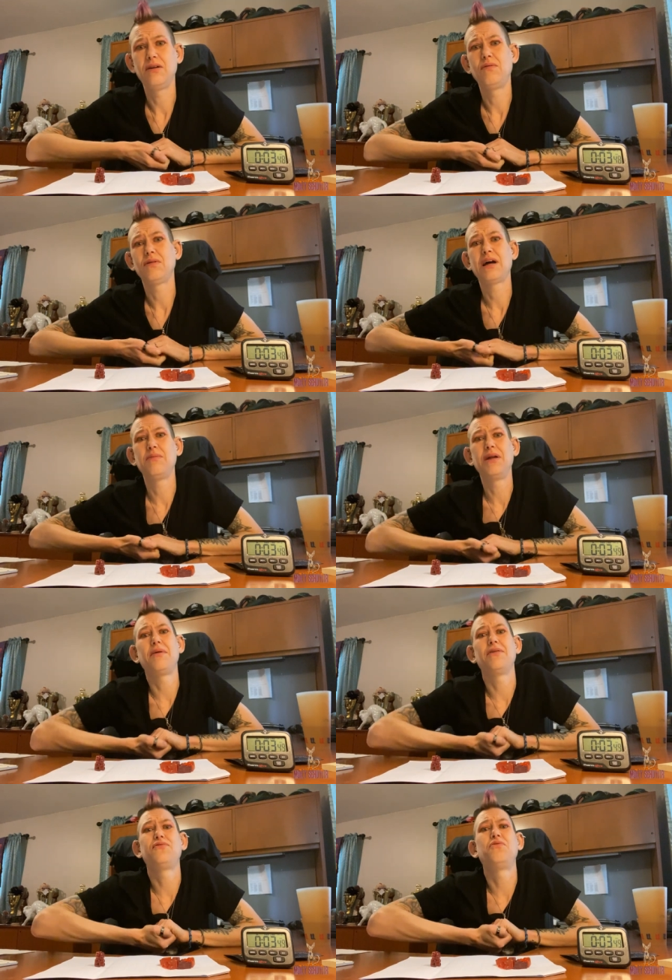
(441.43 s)
So coming
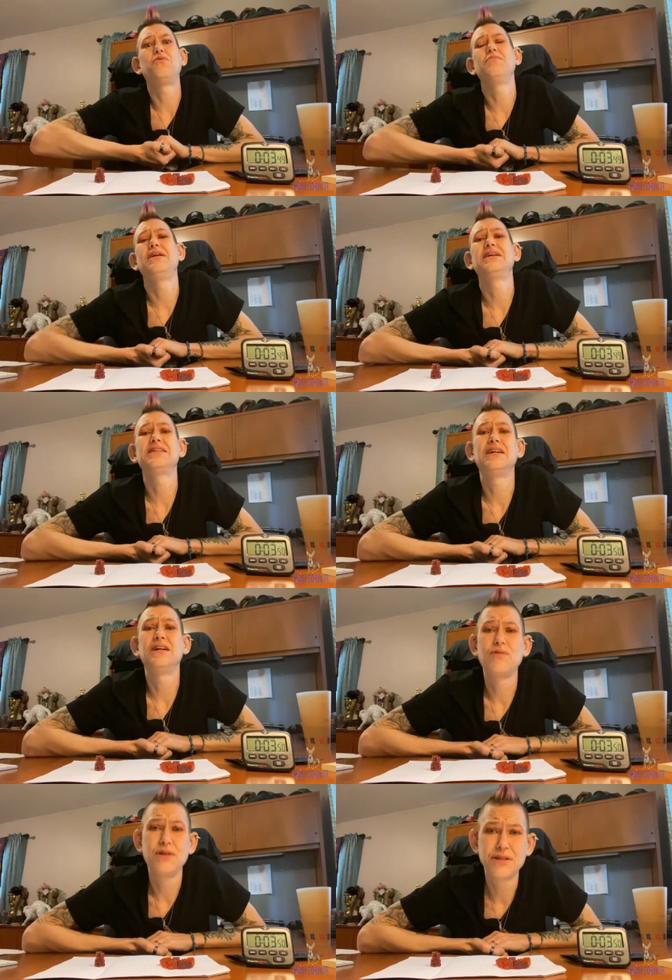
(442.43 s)
up on four minutes
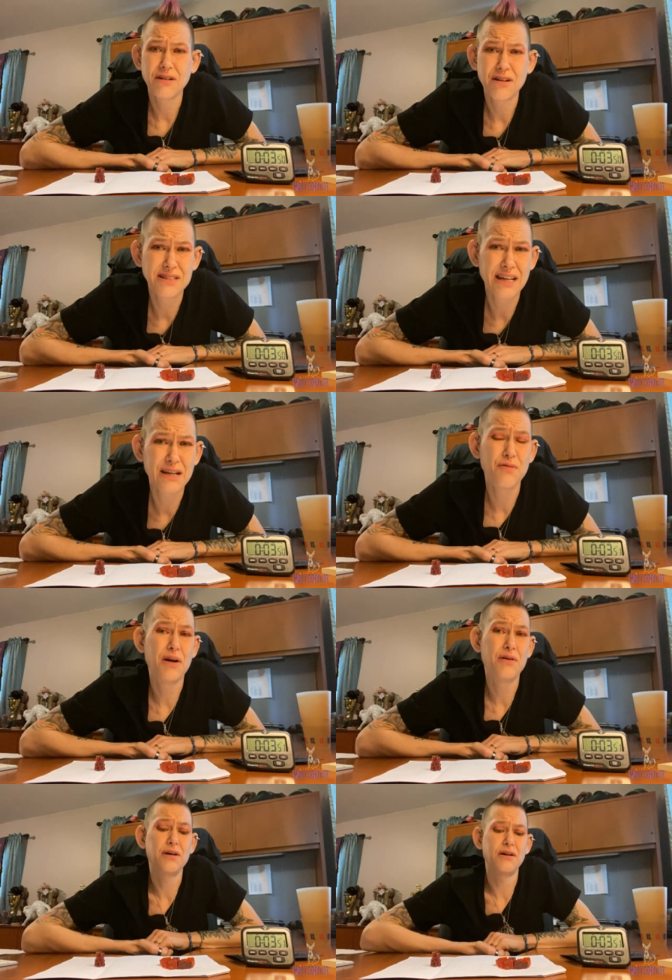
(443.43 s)
here, we'll start our second
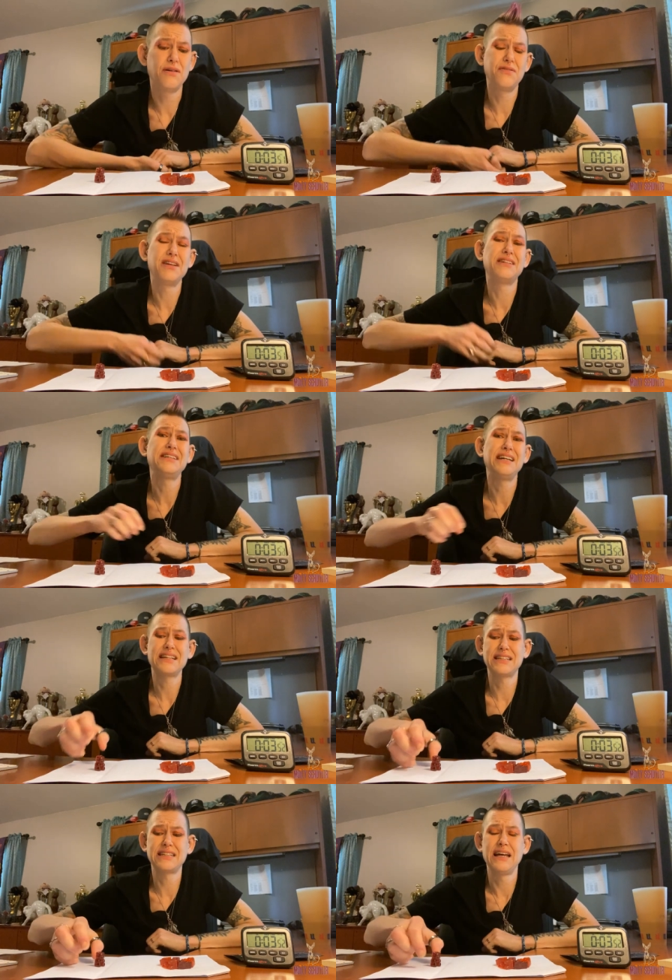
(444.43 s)
round of the
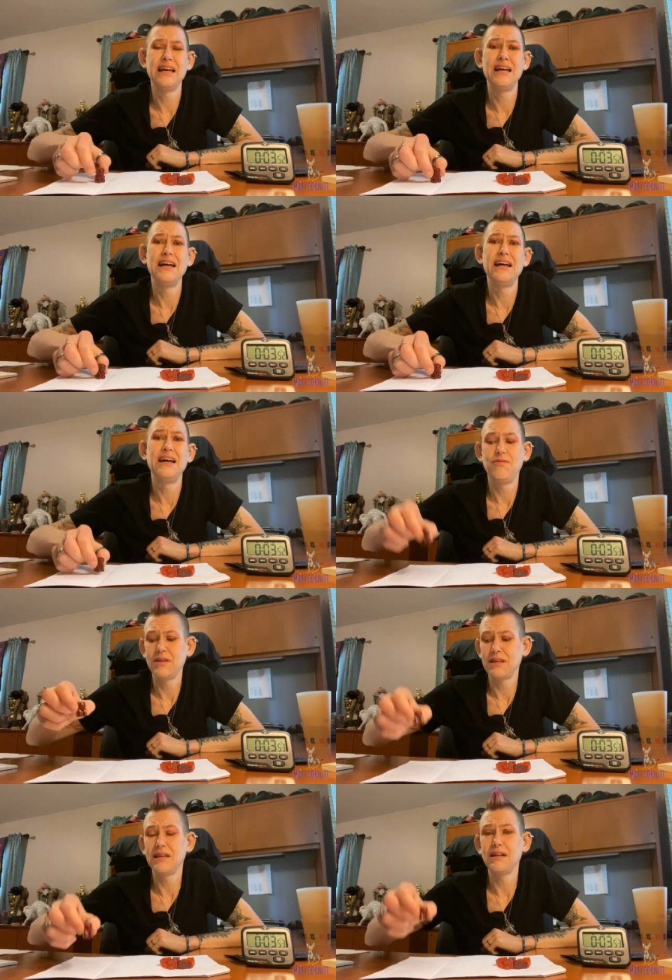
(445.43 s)
six
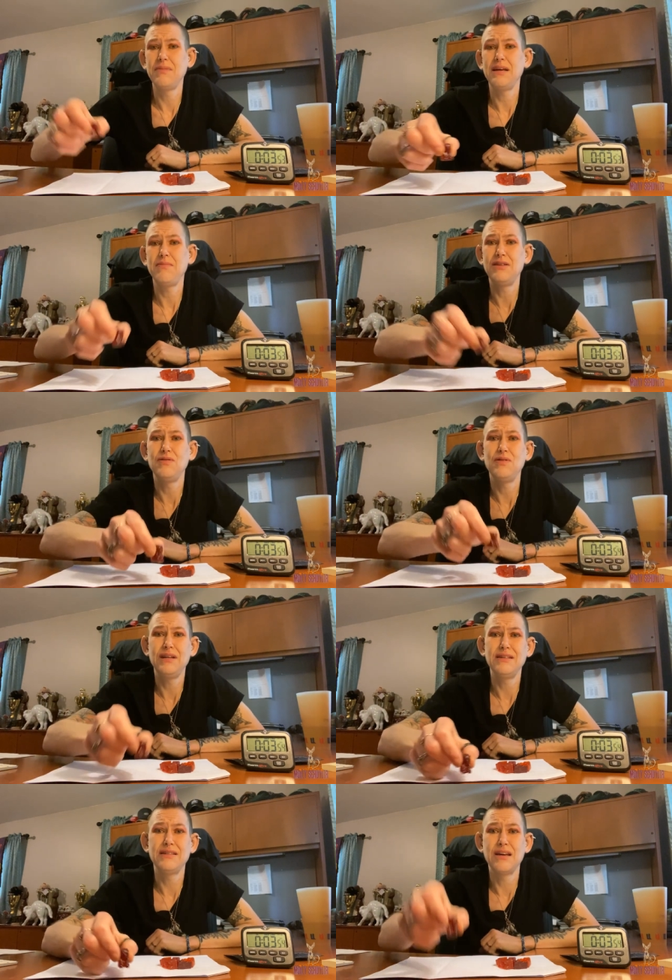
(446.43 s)
with the little baby
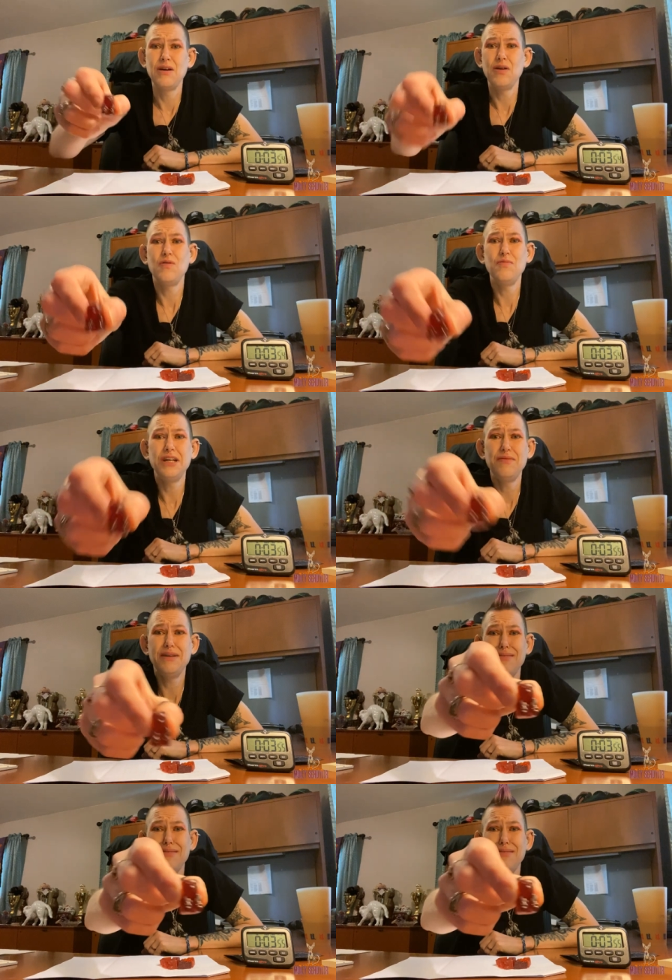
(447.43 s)
duties. Oh,